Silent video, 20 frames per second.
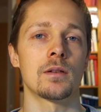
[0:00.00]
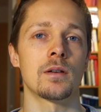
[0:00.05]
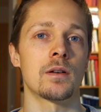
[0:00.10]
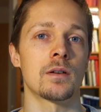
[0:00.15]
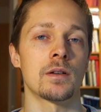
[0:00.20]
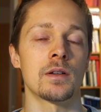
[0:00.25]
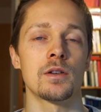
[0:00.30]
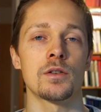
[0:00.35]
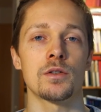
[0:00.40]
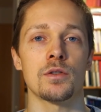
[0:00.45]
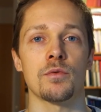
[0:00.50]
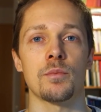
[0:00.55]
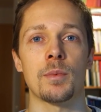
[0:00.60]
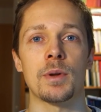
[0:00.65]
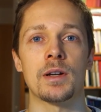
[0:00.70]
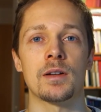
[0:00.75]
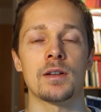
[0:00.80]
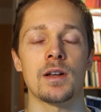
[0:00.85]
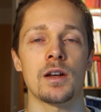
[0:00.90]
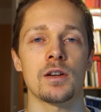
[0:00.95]
years of
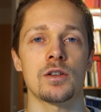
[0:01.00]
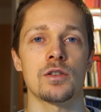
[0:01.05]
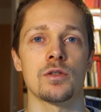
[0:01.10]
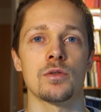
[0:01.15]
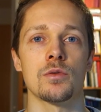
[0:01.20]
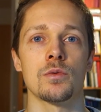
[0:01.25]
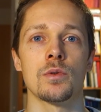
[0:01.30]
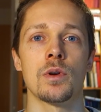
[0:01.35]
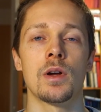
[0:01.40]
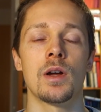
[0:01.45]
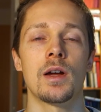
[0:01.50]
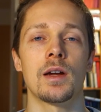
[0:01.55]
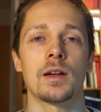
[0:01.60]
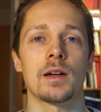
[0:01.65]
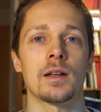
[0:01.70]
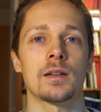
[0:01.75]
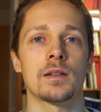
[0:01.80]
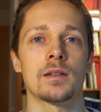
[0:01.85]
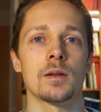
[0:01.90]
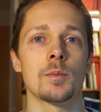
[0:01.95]
meditation, you
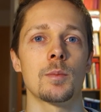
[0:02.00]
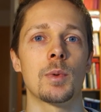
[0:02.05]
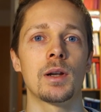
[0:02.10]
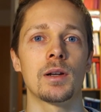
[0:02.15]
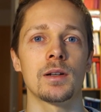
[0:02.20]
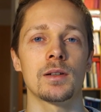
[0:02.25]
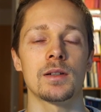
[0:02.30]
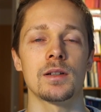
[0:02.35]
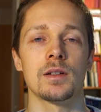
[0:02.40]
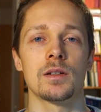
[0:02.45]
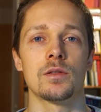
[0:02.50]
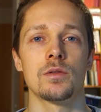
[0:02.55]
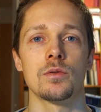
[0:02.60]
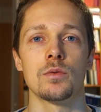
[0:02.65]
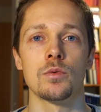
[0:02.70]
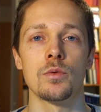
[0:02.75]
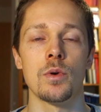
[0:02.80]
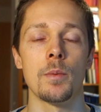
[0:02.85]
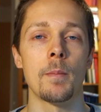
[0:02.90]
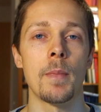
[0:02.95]
get the ability to
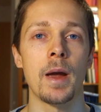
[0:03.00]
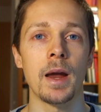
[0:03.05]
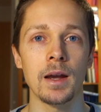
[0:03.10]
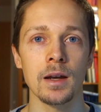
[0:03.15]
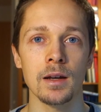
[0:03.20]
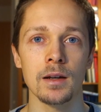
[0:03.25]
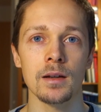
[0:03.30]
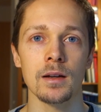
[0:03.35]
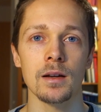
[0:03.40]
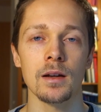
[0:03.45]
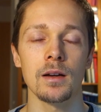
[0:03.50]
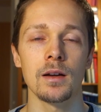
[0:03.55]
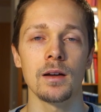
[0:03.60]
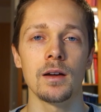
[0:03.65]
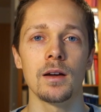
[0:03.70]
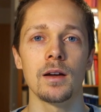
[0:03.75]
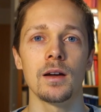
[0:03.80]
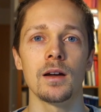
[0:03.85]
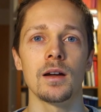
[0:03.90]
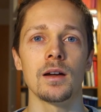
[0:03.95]
remain
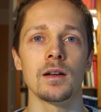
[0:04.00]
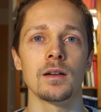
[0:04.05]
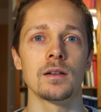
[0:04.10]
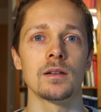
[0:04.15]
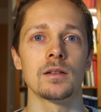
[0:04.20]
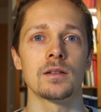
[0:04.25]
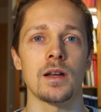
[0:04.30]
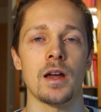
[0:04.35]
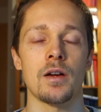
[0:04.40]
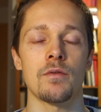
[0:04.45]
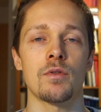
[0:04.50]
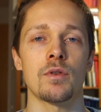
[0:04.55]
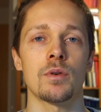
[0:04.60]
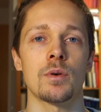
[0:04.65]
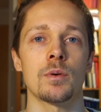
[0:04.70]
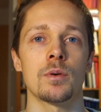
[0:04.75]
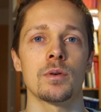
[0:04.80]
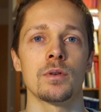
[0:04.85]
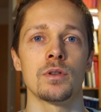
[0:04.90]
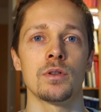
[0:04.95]
in this
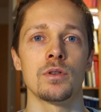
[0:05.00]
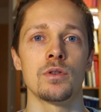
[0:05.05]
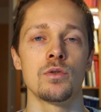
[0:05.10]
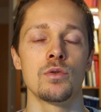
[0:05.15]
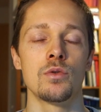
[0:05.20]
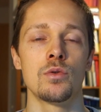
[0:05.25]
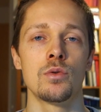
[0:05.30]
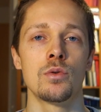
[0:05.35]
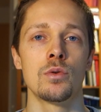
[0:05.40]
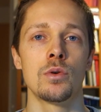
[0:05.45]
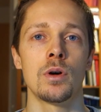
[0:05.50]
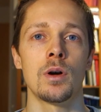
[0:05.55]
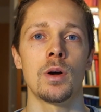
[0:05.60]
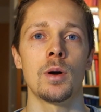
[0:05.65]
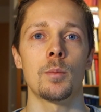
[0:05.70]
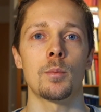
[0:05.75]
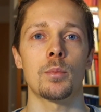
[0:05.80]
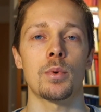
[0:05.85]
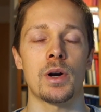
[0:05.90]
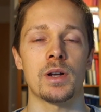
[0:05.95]
ever new
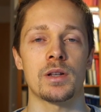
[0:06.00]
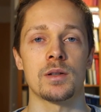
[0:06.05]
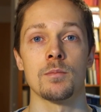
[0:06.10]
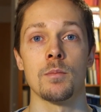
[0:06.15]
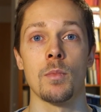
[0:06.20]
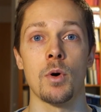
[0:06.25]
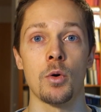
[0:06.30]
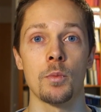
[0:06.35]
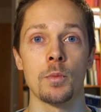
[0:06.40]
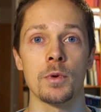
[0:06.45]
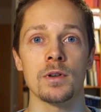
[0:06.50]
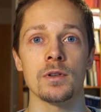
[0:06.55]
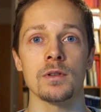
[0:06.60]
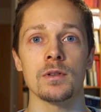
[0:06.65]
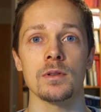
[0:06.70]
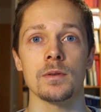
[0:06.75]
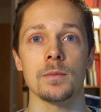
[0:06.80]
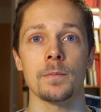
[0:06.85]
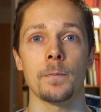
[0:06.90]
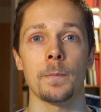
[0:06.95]
present
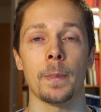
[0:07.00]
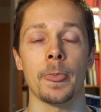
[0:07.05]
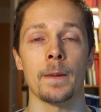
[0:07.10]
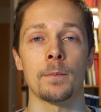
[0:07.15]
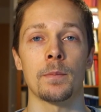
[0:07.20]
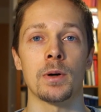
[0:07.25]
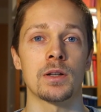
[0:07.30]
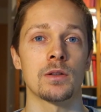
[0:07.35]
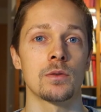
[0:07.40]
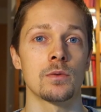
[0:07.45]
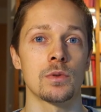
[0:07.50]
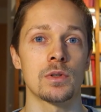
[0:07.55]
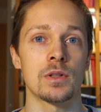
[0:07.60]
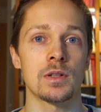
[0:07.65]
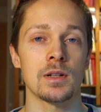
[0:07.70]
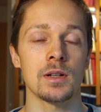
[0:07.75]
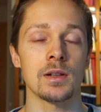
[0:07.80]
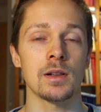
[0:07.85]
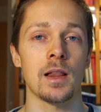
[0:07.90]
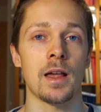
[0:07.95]
moment, but you
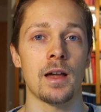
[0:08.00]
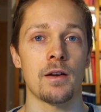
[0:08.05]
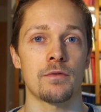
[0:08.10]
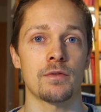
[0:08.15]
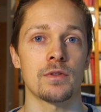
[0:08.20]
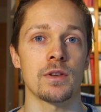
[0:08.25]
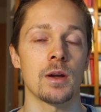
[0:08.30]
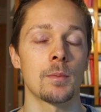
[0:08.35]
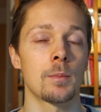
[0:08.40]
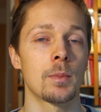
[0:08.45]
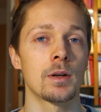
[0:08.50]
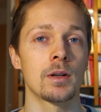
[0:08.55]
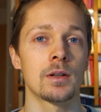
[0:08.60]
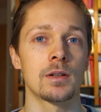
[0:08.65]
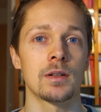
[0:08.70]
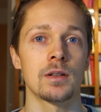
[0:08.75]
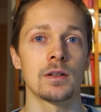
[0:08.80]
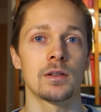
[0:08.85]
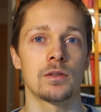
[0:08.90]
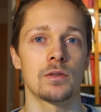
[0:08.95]
still have the
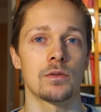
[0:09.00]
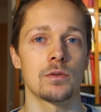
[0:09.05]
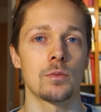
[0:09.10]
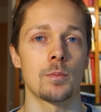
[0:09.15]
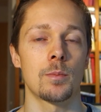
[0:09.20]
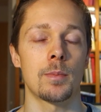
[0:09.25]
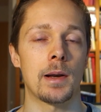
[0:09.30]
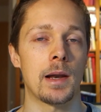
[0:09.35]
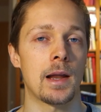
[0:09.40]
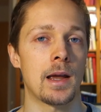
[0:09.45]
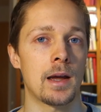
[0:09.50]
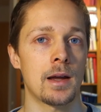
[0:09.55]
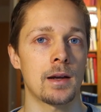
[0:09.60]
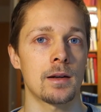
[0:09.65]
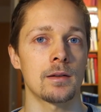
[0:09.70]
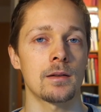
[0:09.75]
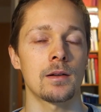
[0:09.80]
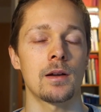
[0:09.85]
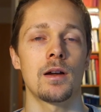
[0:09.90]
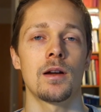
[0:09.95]
ability to
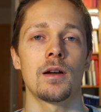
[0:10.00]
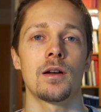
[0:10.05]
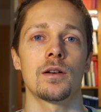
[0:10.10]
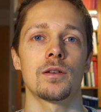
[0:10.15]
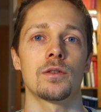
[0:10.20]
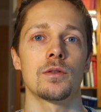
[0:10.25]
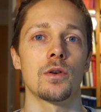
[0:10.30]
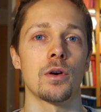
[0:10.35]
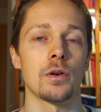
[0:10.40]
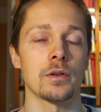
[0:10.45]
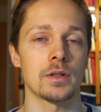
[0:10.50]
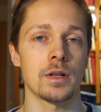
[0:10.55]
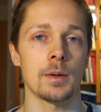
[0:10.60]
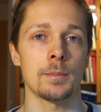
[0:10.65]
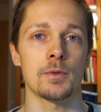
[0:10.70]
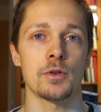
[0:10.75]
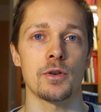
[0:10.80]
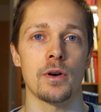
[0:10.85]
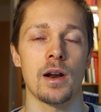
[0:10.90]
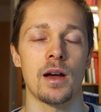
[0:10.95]
plan, to
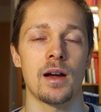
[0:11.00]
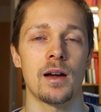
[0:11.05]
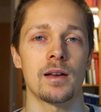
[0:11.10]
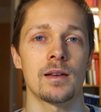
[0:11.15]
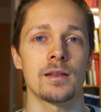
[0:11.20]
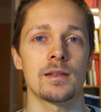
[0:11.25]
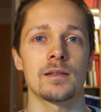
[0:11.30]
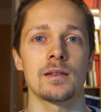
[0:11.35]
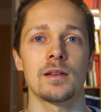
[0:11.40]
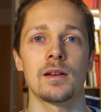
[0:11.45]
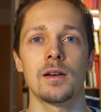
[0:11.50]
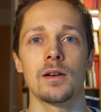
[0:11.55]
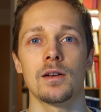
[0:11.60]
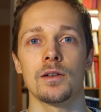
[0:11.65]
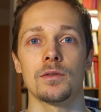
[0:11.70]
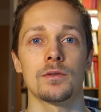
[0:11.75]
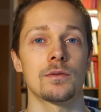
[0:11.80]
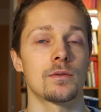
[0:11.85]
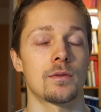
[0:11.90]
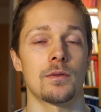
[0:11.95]
conceptualize,
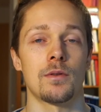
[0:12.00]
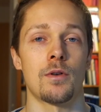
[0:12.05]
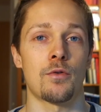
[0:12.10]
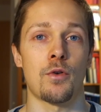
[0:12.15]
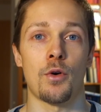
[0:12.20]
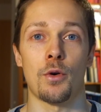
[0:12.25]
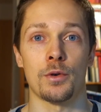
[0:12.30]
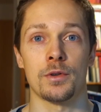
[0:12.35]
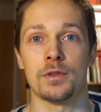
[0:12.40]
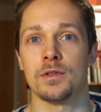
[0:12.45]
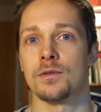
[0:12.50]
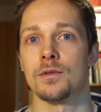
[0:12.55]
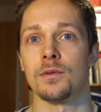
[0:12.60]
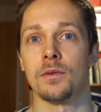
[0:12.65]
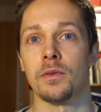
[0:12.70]
of course, to